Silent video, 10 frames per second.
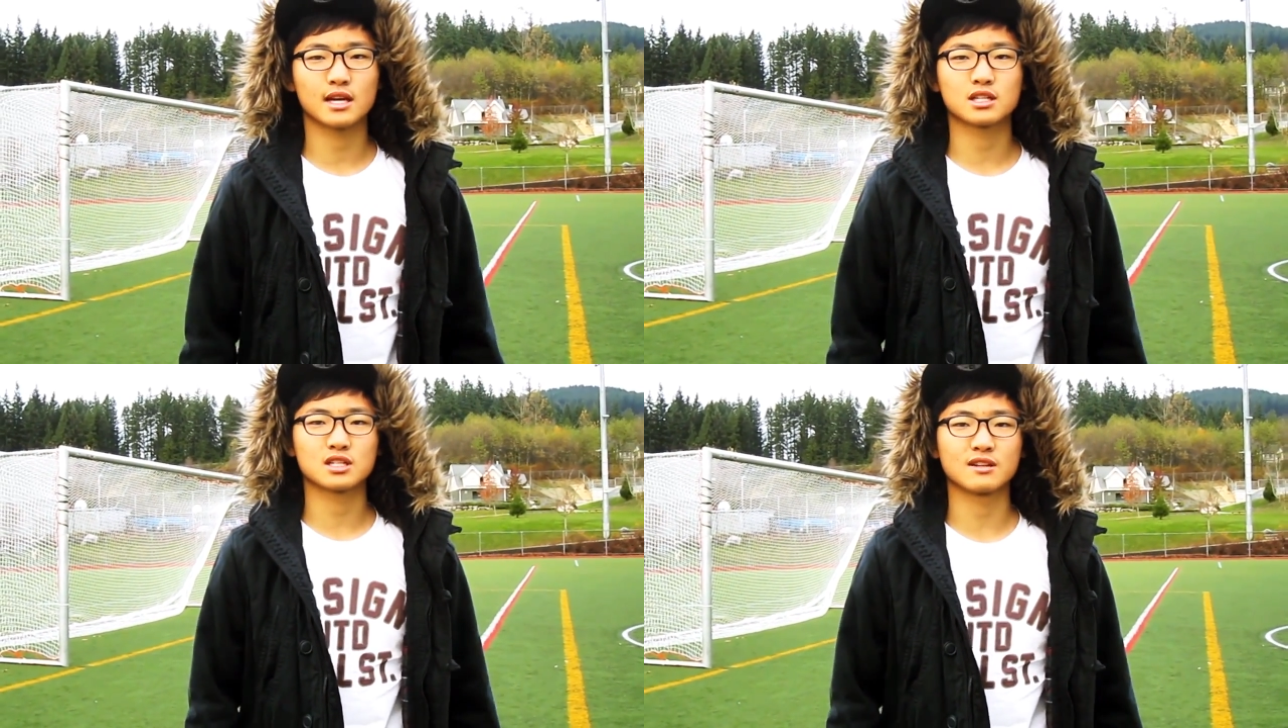
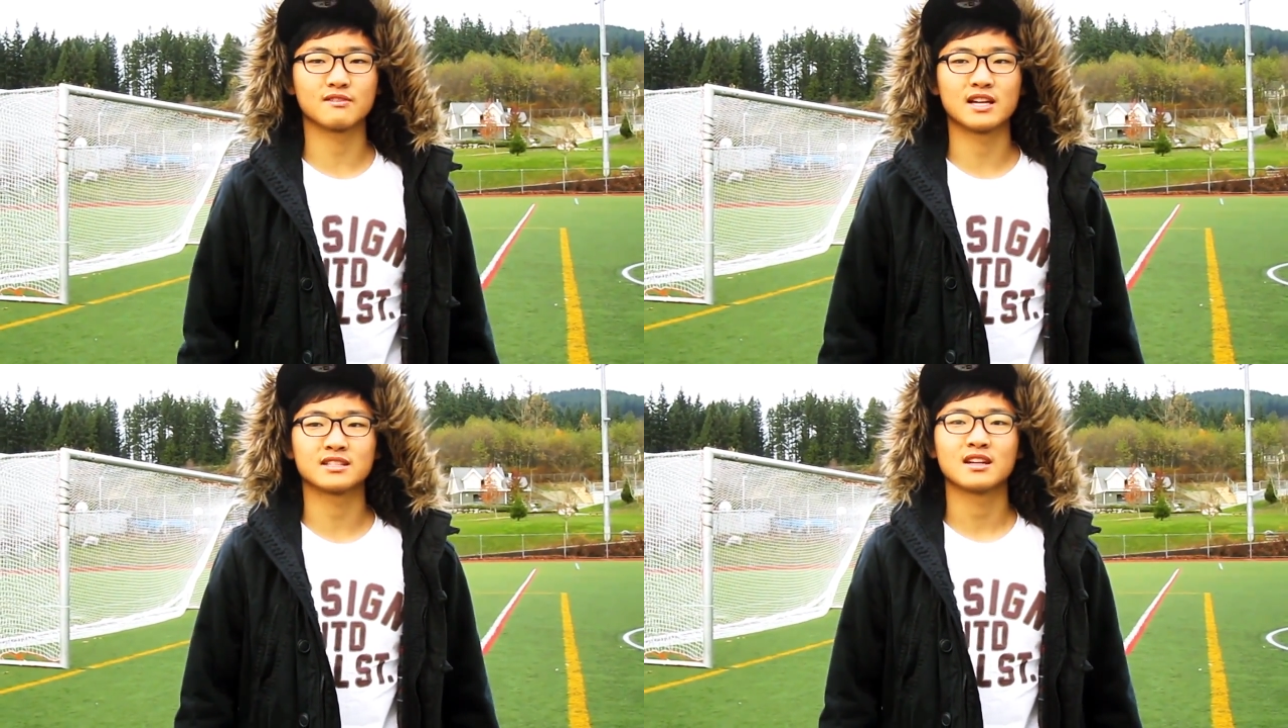hectares of
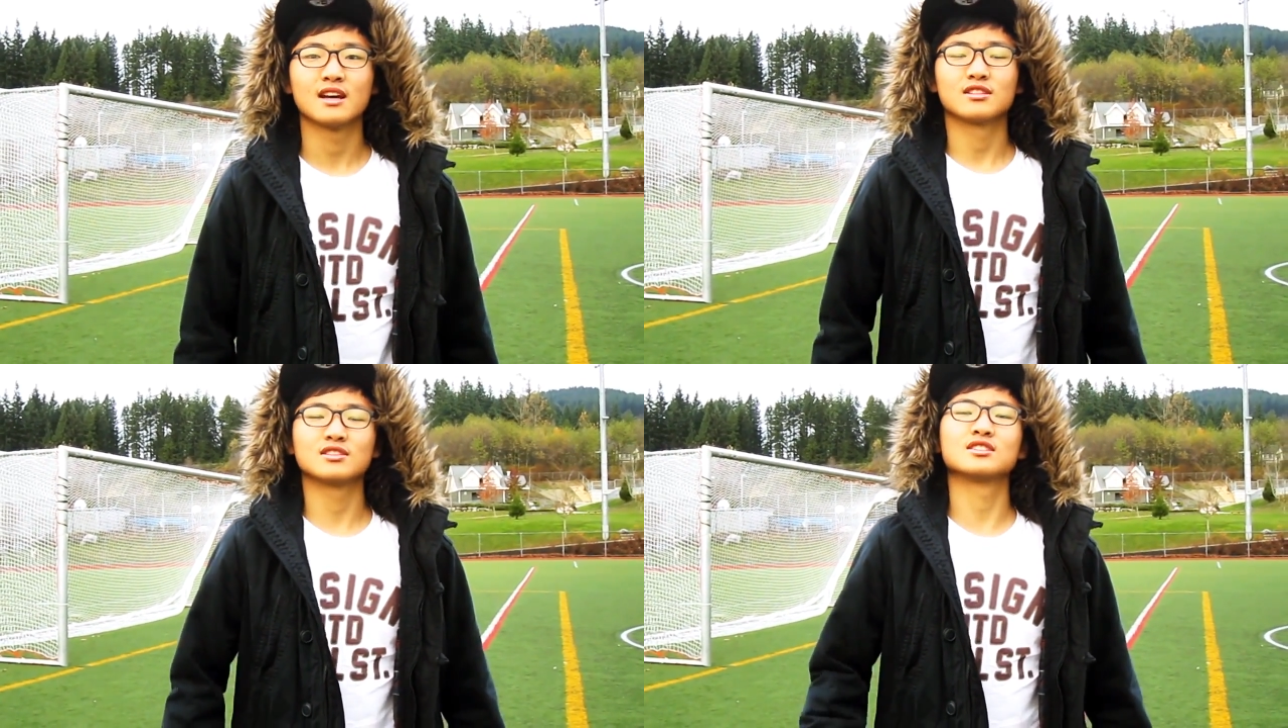land
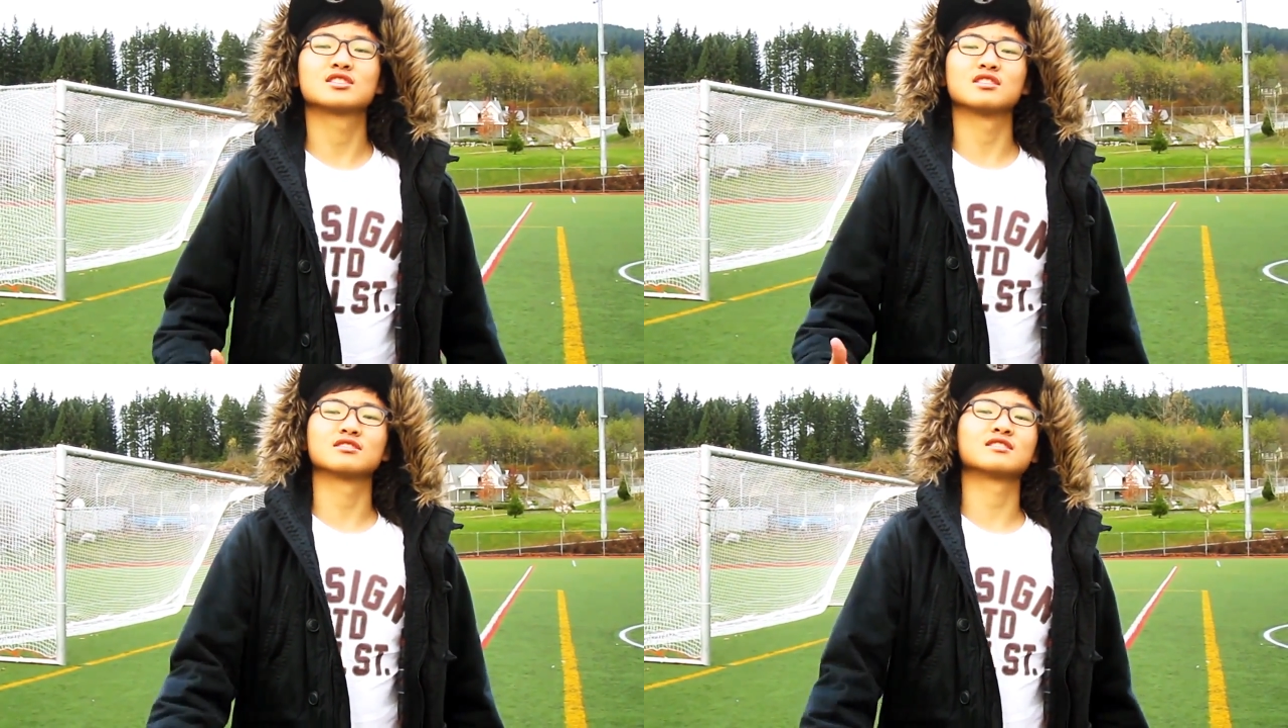to the
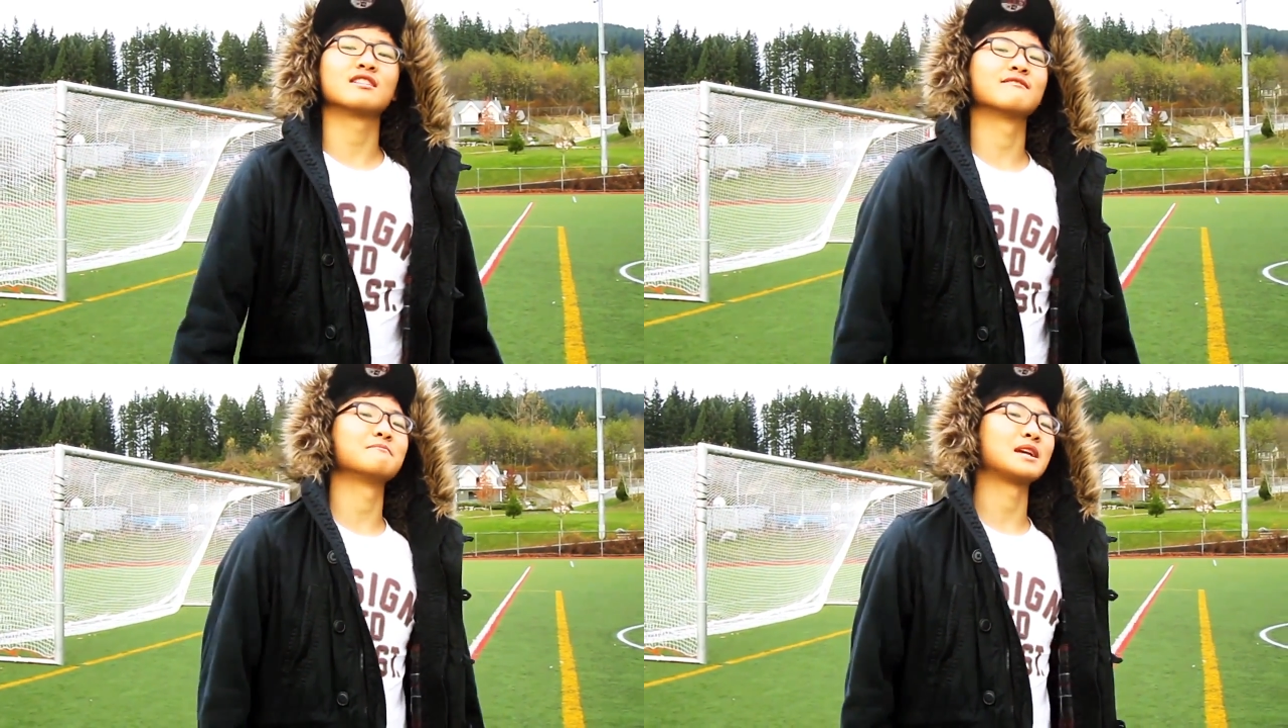children
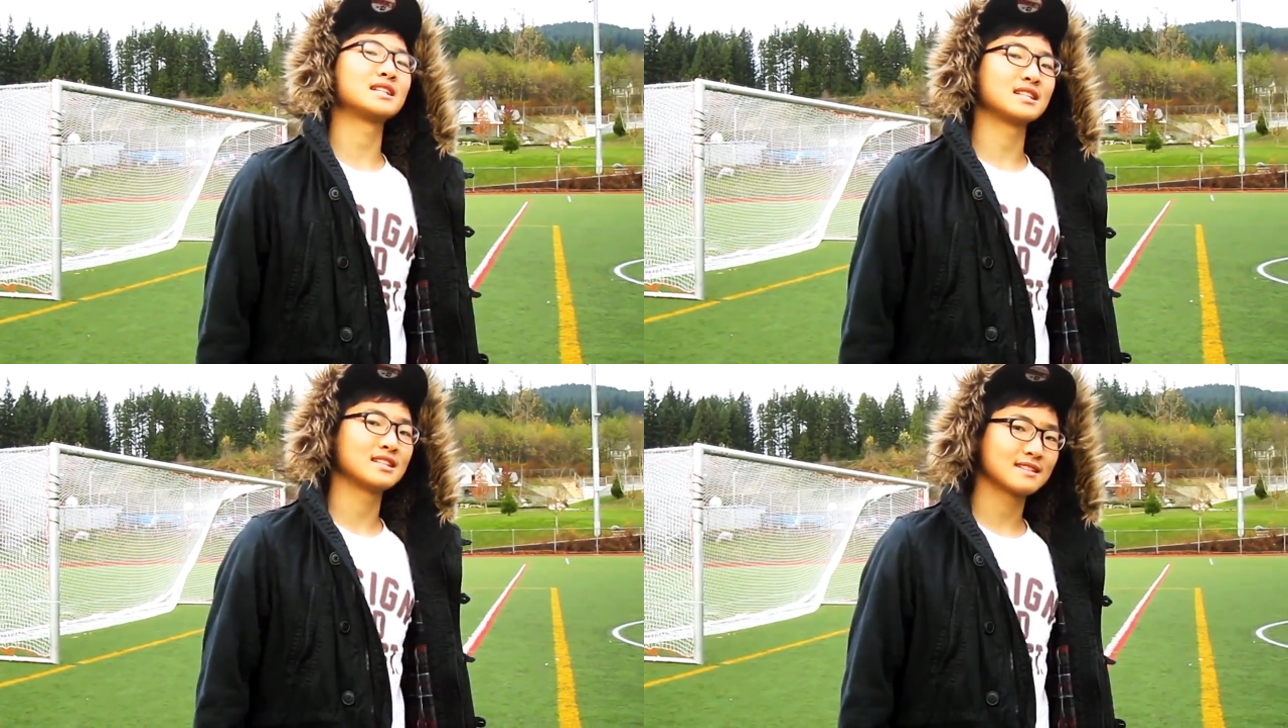of
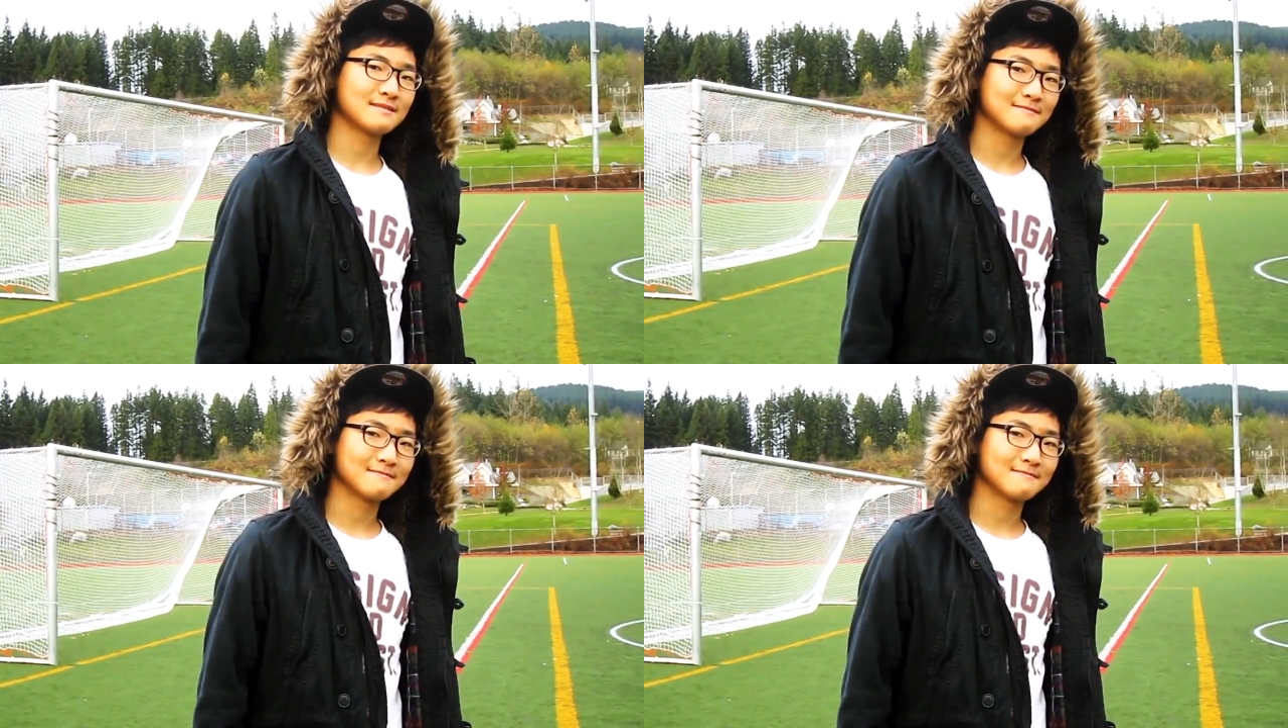Métis.